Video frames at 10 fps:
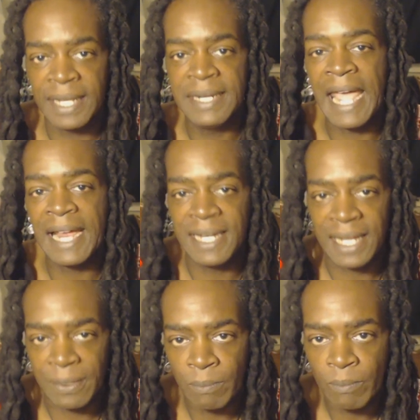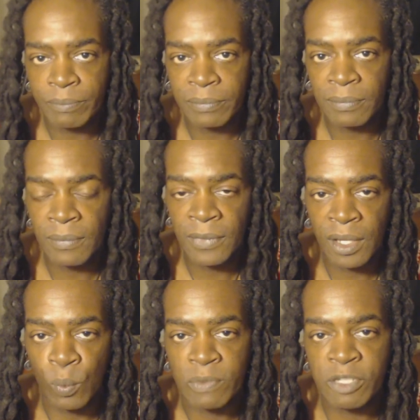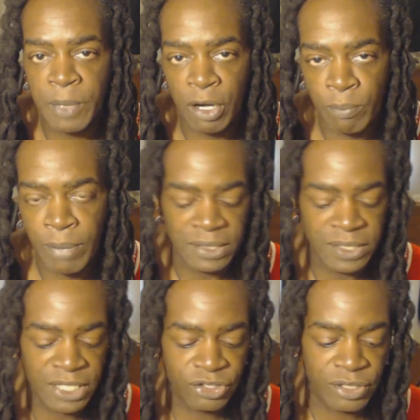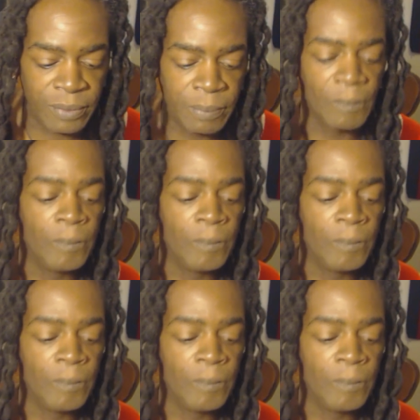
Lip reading: connecting with spirit practitioner.